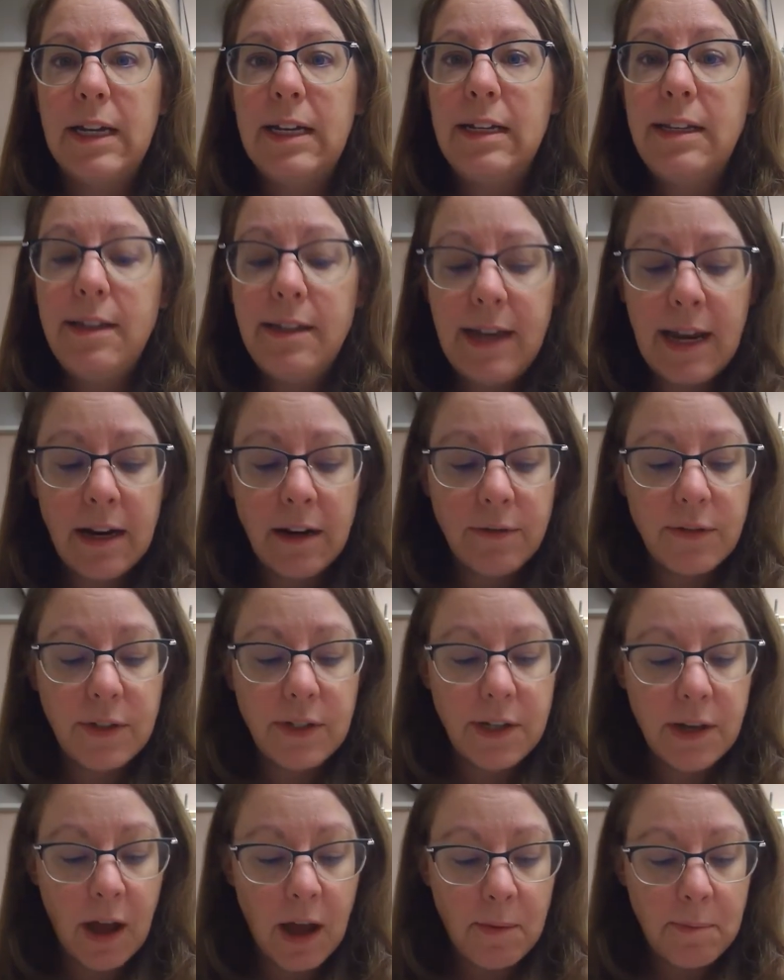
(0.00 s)
instead of
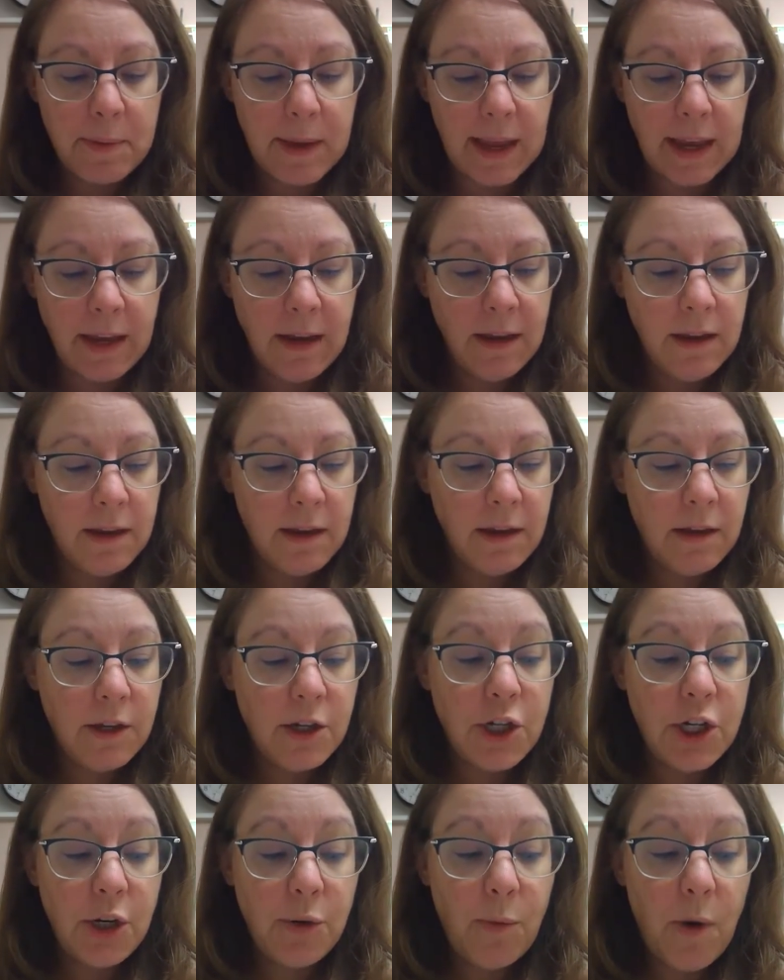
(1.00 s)
stopping,
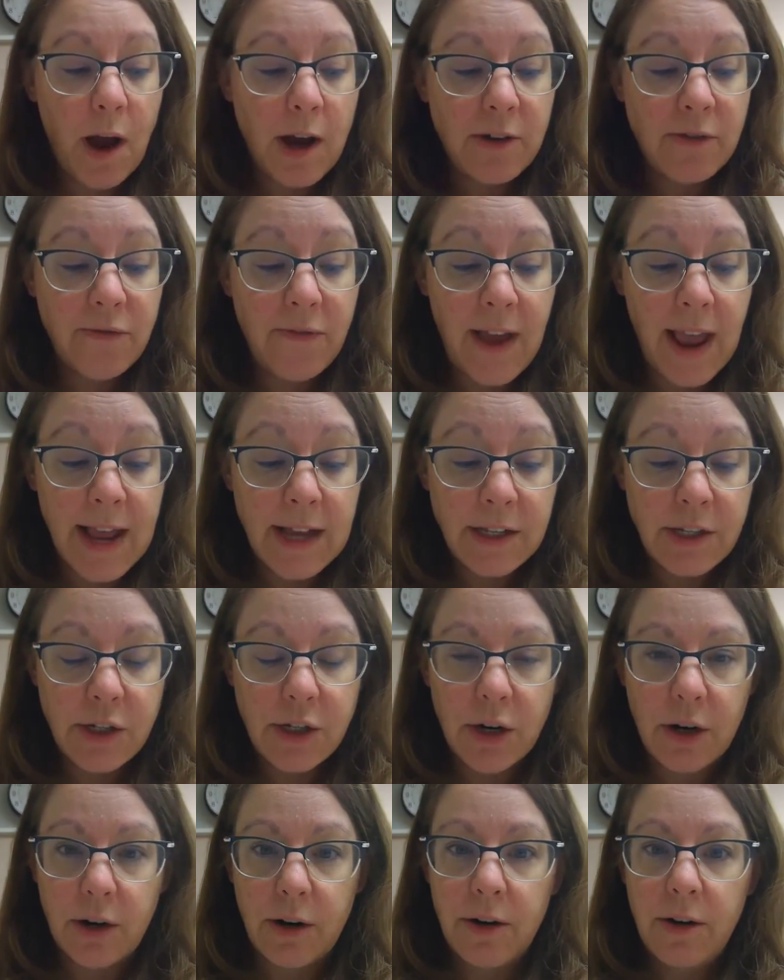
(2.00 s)
she walked
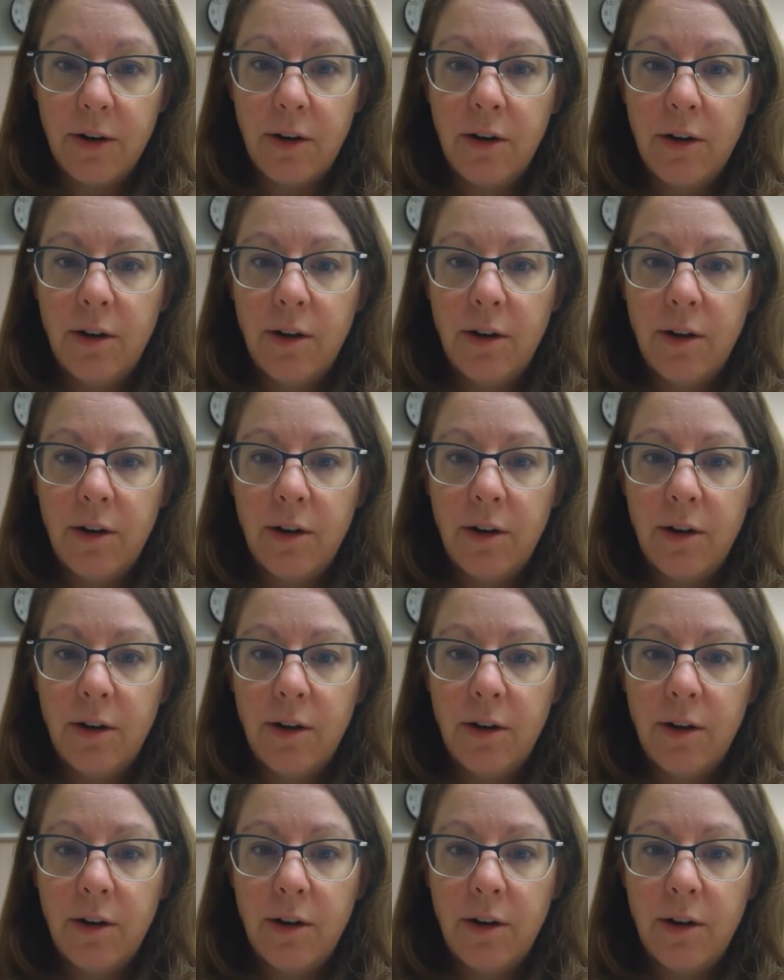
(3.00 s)
faster.